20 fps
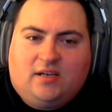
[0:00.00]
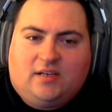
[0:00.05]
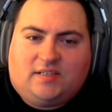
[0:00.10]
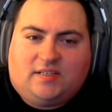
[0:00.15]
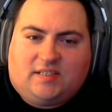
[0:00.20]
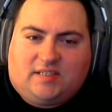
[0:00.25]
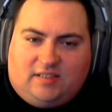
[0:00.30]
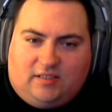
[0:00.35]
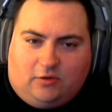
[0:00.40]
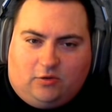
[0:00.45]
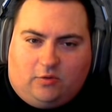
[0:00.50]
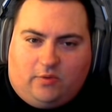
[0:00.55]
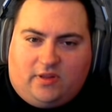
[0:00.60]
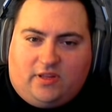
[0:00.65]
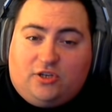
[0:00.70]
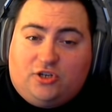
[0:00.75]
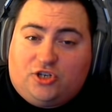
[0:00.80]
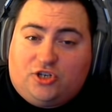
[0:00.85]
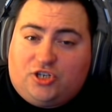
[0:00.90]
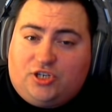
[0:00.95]
still
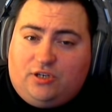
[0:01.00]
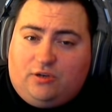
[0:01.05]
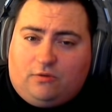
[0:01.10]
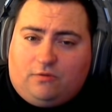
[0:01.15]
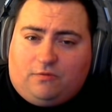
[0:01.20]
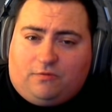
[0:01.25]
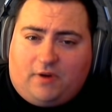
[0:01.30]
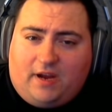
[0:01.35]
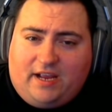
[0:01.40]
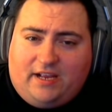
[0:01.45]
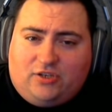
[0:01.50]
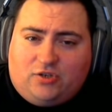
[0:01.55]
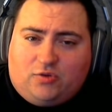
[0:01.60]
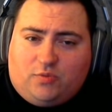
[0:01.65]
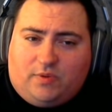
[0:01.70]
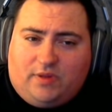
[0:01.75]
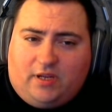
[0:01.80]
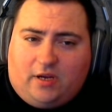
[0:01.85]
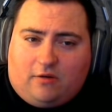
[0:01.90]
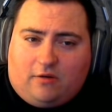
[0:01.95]
within shield range
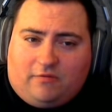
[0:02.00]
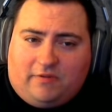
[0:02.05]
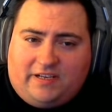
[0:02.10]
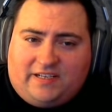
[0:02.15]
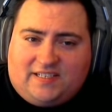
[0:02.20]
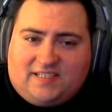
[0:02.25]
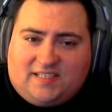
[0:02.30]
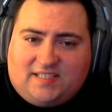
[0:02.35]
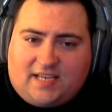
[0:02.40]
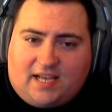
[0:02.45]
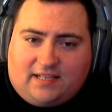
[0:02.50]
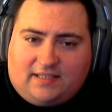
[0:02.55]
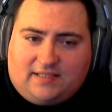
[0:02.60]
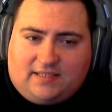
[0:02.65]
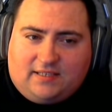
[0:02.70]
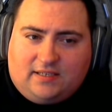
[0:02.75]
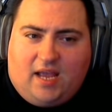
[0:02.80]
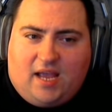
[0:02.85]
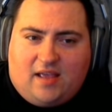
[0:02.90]
when they are reset,